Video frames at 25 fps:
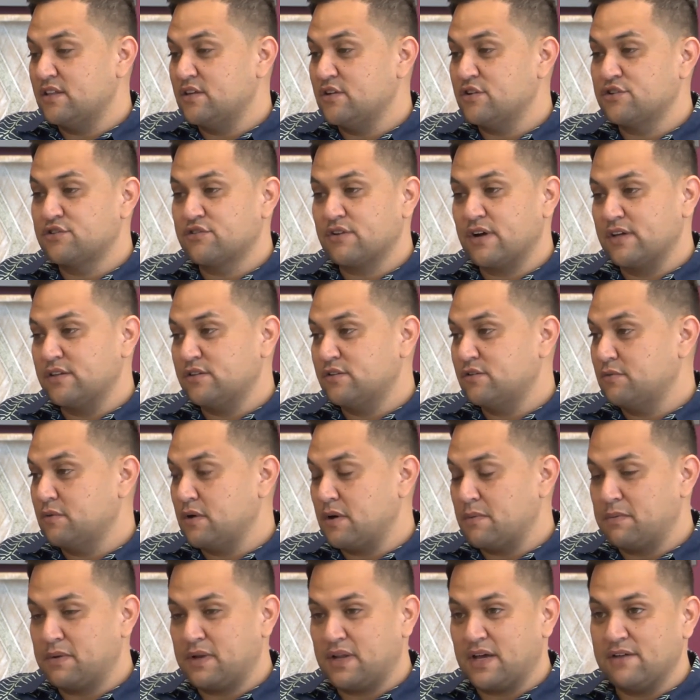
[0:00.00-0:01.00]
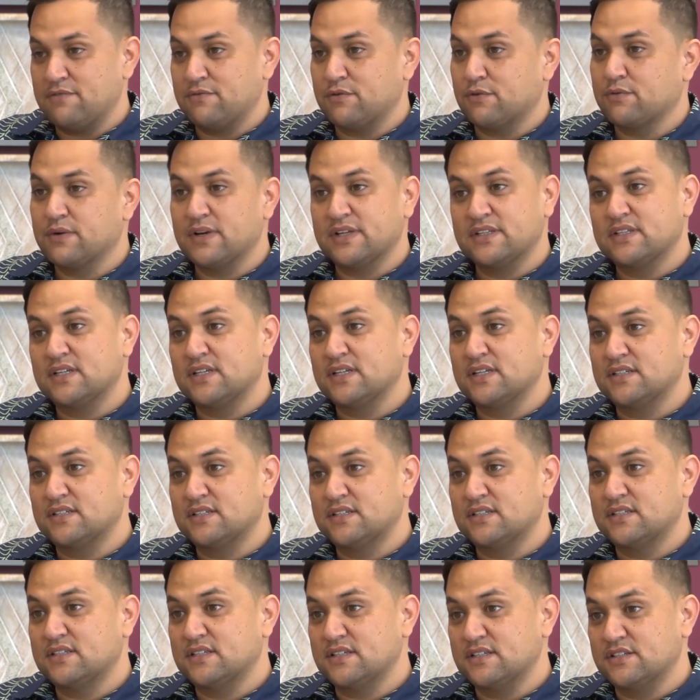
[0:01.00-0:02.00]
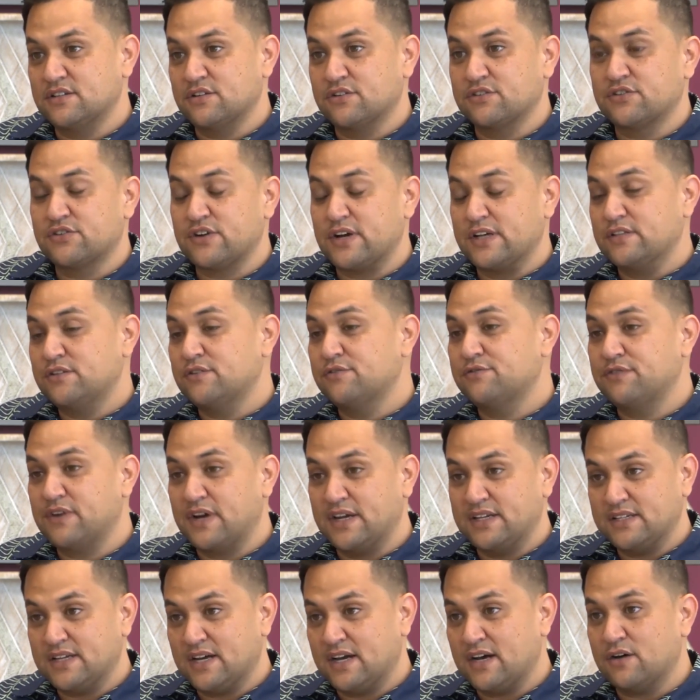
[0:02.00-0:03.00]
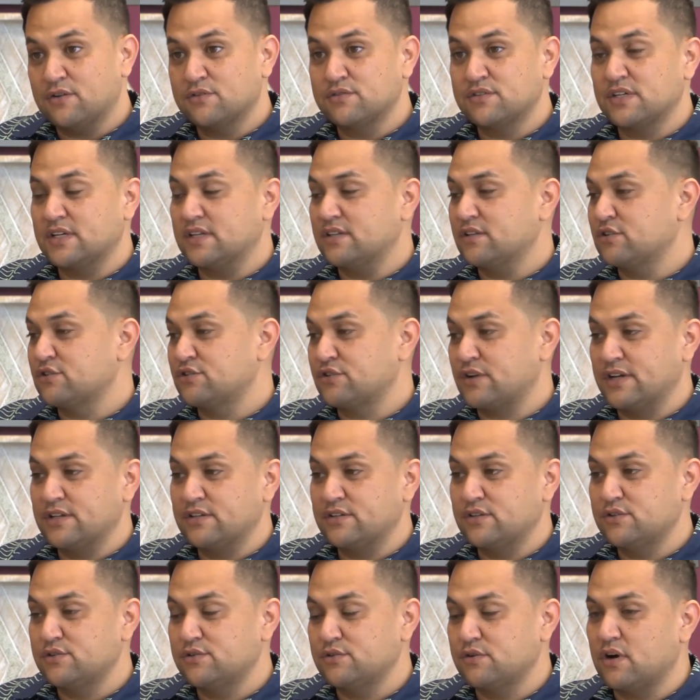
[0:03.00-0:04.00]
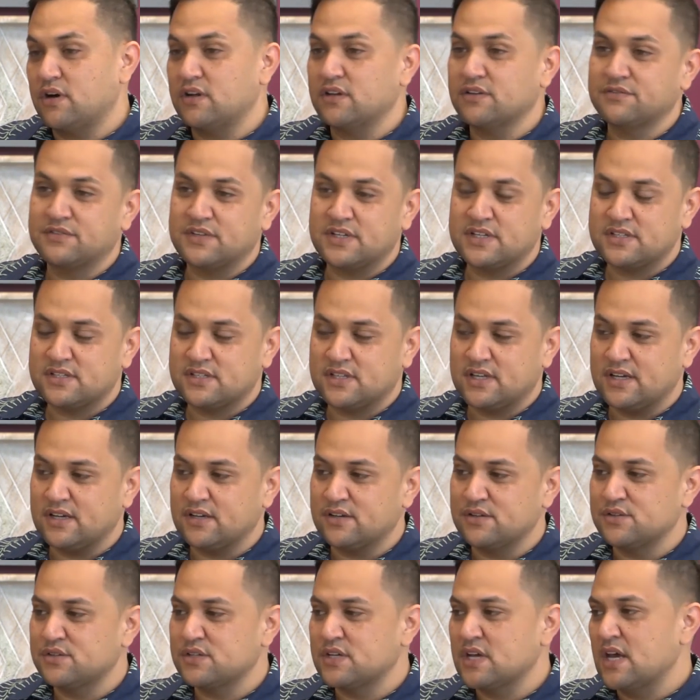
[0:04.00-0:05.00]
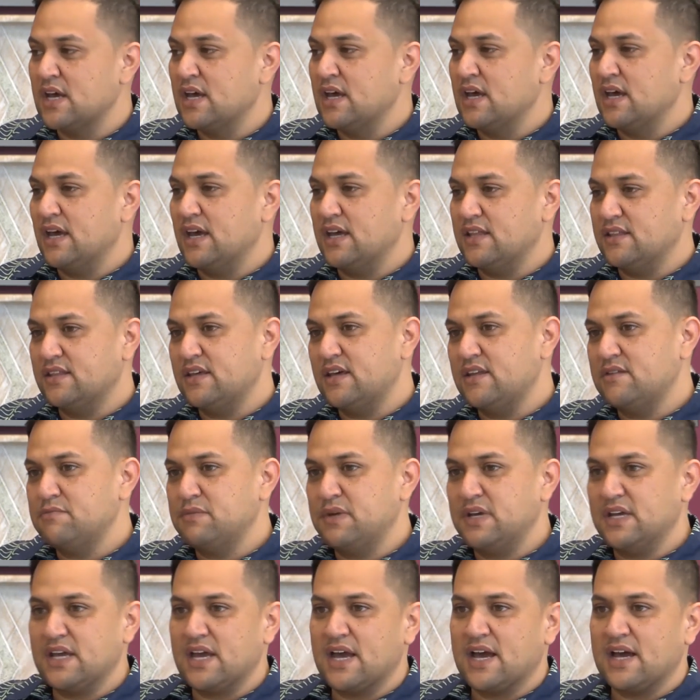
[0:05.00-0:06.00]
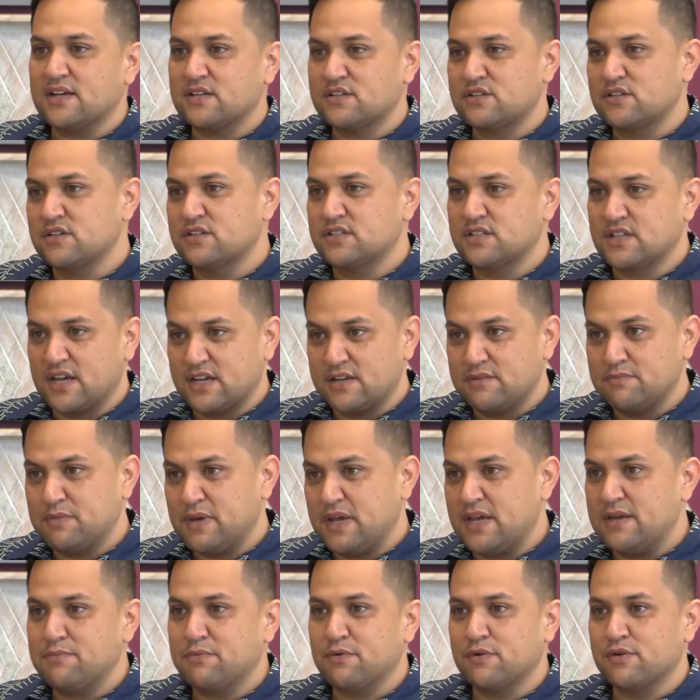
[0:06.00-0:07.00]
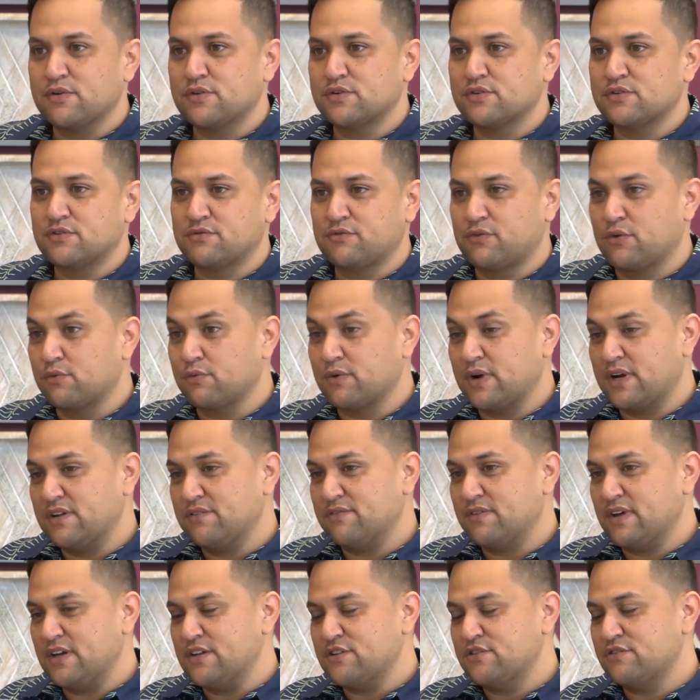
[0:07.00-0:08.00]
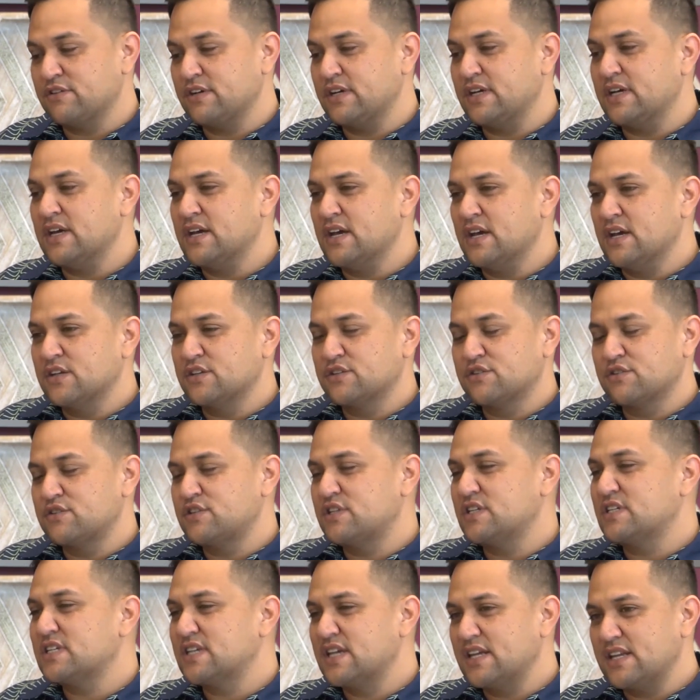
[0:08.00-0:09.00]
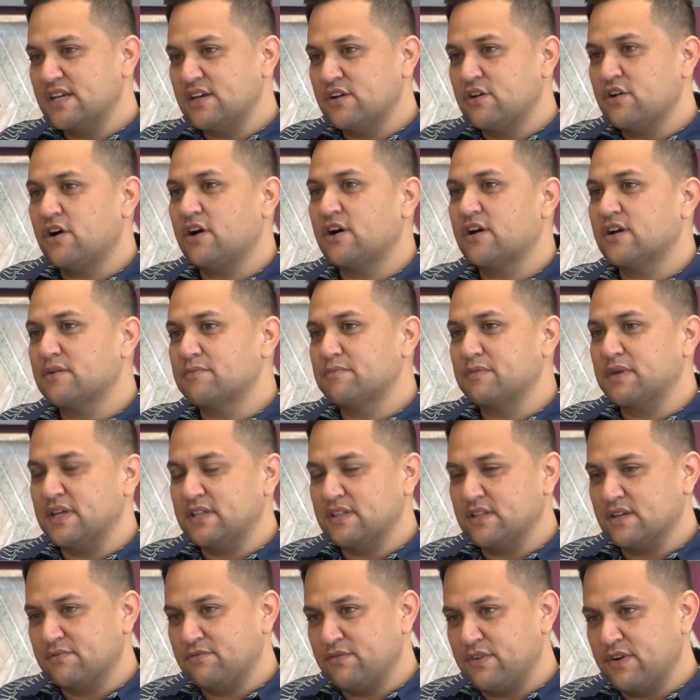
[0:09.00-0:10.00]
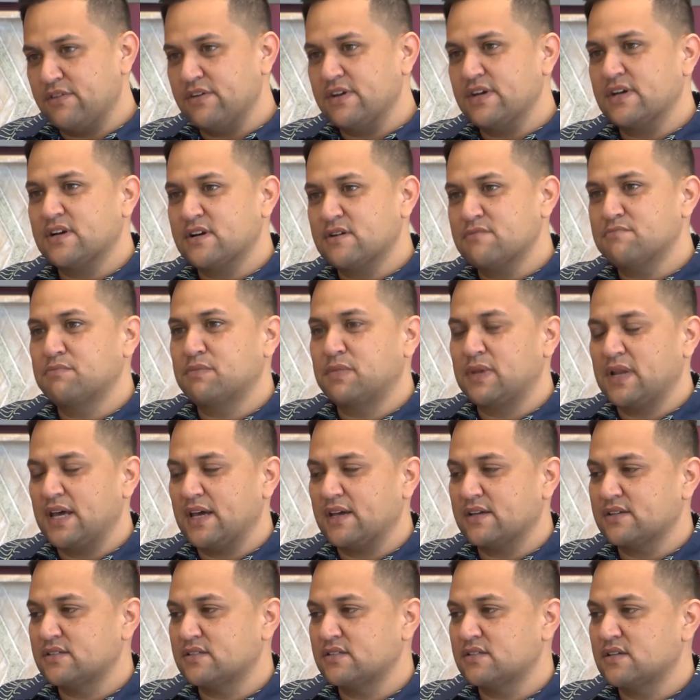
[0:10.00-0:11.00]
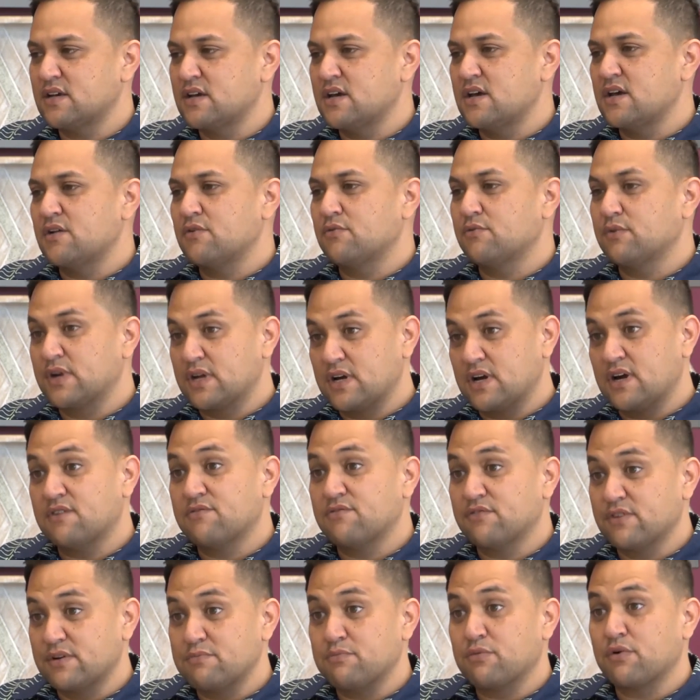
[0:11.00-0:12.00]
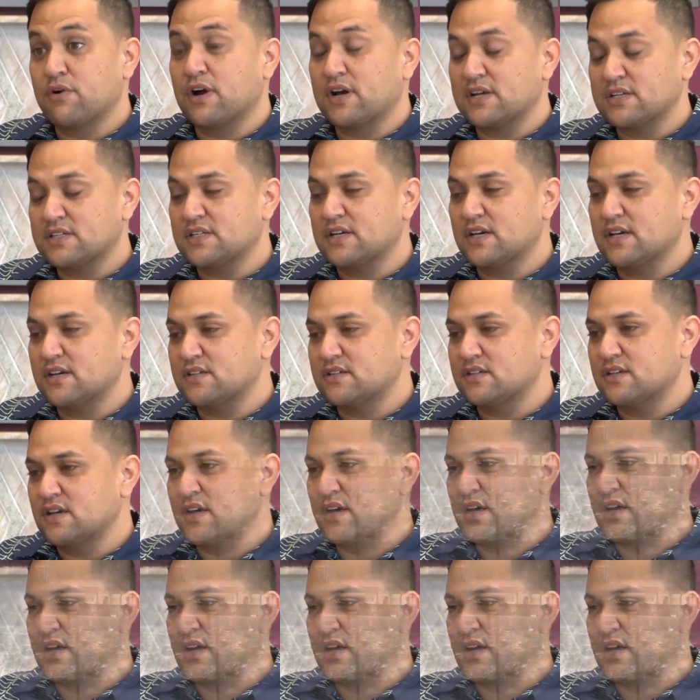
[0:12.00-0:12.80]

They're trying to apply for rental assistance. They're trying to find housing. They're trying to do all of these things and then being asked to sign papers for right of entry. So it's just getting caught up in the very complex recovery process.